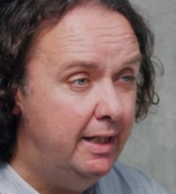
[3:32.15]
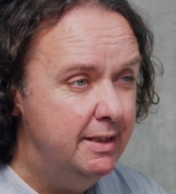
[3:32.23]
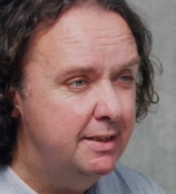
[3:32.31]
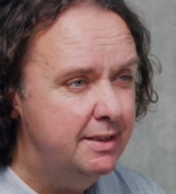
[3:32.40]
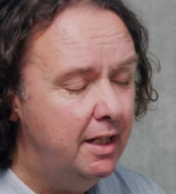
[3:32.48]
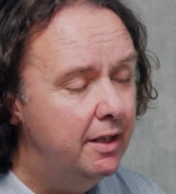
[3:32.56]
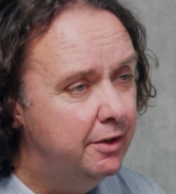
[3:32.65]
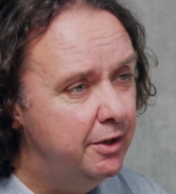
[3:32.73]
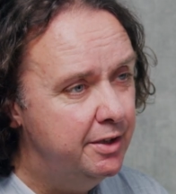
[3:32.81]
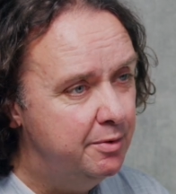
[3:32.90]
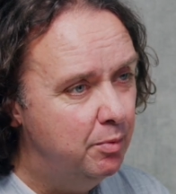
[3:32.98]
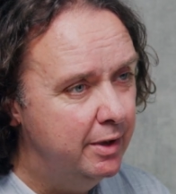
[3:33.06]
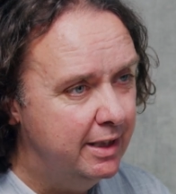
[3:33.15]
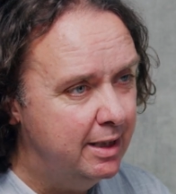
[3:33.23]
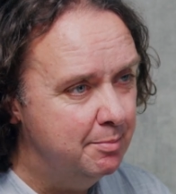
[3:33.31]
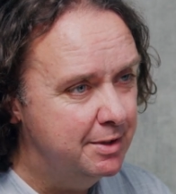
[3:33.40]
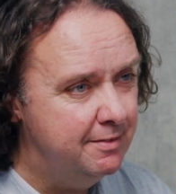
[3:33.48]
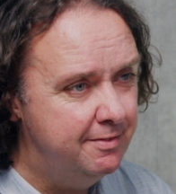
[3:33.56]
It's so good when it
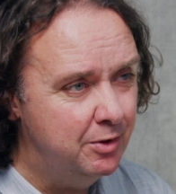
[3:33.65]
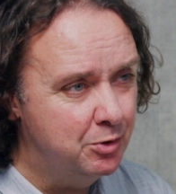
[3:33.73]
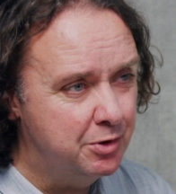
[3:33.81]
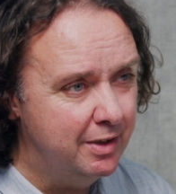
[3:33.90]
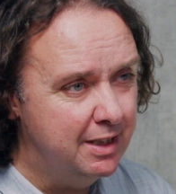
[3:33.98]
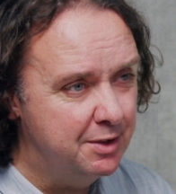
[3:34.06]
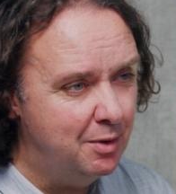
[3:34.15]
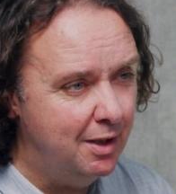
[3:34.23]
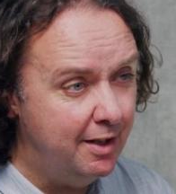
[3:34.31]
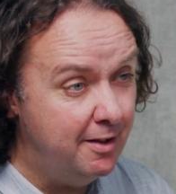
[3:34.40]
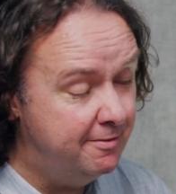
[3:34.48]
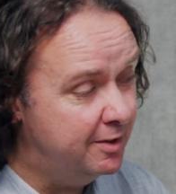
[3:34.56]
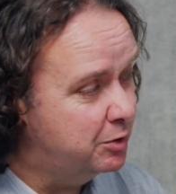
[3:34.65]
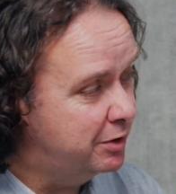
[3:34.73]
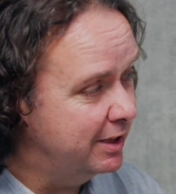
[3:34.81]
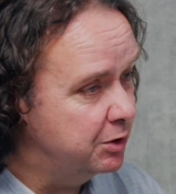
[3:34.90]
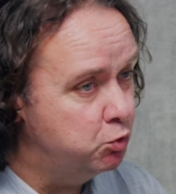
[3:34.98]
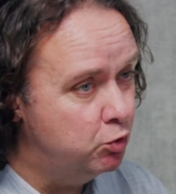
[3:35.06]
comes to filtering as well. The
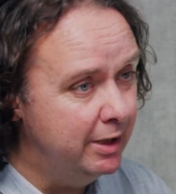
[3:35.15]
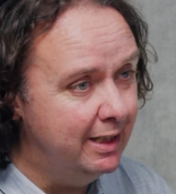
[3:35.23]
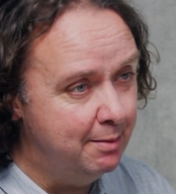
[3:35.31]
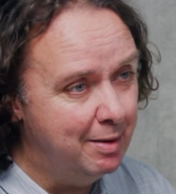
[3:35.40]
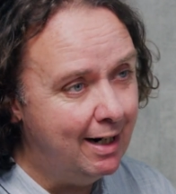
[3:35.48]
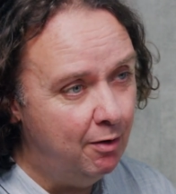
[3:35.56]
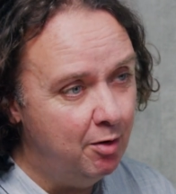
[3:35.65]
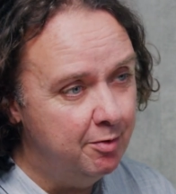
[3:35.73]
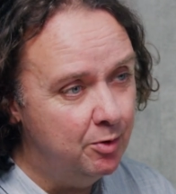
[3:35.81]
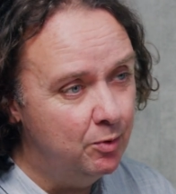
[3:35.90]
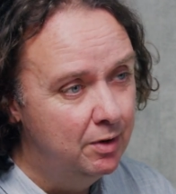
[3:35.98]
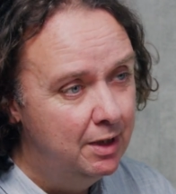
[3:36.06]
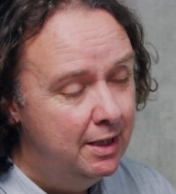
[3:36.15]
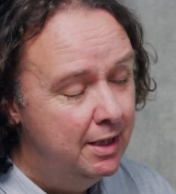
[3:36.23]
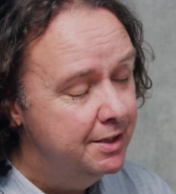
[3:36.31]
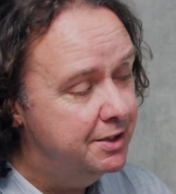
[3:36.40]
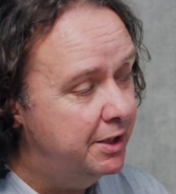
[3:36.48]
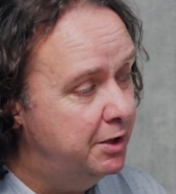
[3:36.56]
filtering's really powerful. Yeah.
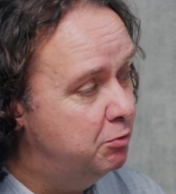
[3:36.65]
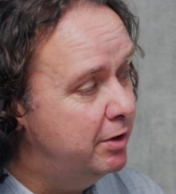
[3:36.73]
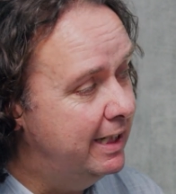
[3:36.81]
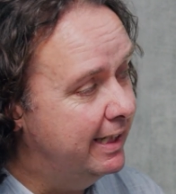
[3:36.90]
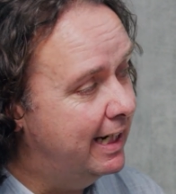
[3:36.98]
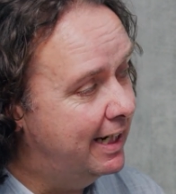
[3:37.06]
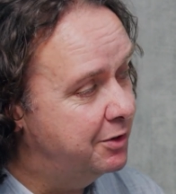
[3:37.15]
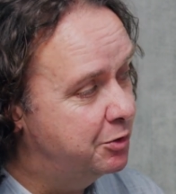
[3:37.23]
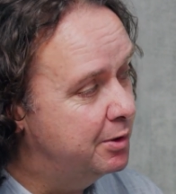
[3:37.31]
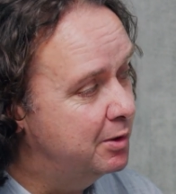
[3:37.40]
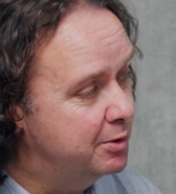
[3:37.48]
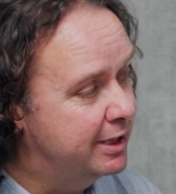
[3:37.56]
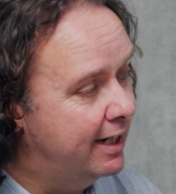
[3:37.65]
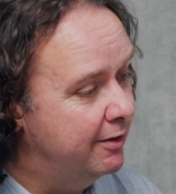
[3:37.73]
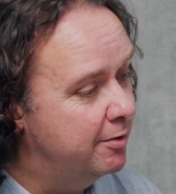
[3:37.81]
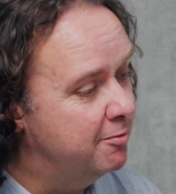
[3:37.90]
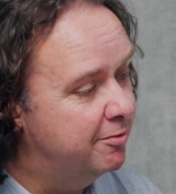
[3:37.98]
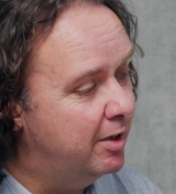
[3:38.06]
So you really can drill down
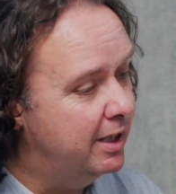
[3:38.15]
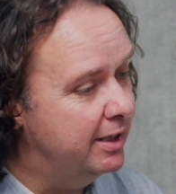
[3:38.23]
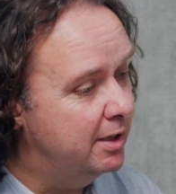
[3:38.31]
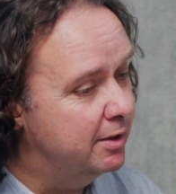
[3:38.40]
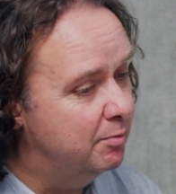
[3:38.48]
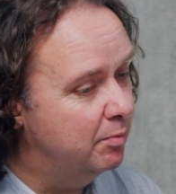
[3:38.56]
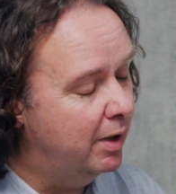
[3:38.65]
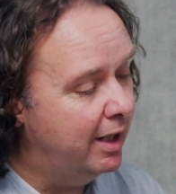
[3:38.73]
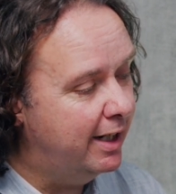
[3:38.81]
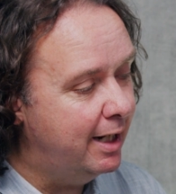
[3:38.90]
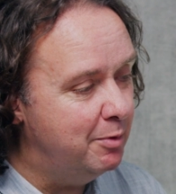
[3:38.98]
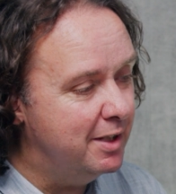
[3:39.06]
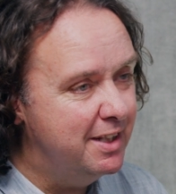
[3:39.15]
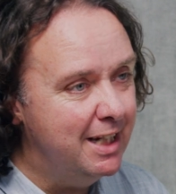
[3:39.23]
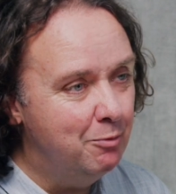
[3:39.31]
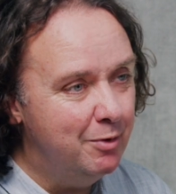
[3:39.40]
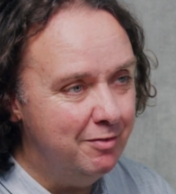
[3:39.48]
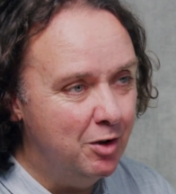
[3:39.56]
and find, okay, we
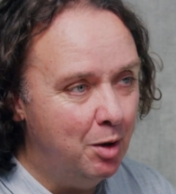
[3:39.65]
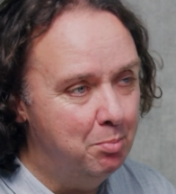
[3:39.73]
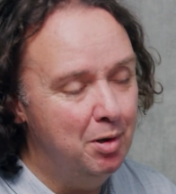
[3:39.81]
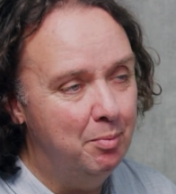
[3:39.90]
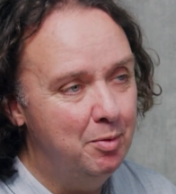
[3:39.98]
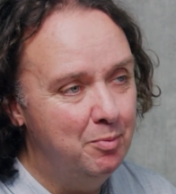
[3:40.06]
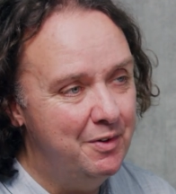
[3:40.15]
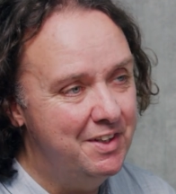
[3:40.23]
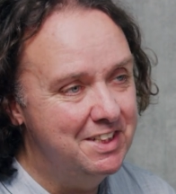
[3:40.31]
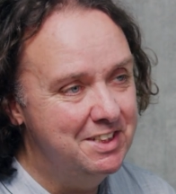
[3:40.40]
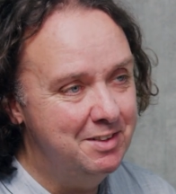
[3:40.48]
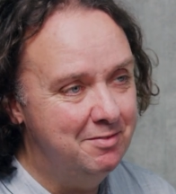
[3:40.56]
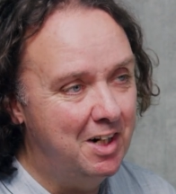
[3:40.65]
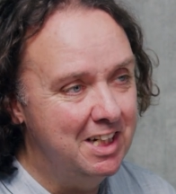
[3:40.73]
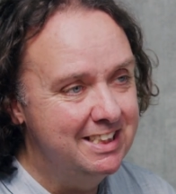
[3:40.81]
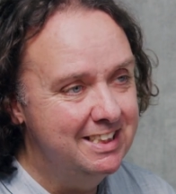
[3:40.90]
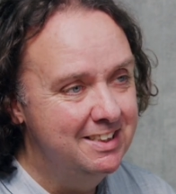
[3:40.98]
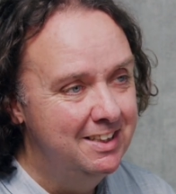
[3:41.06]
think we've got a problem with this
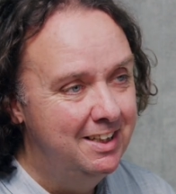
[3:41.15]
device.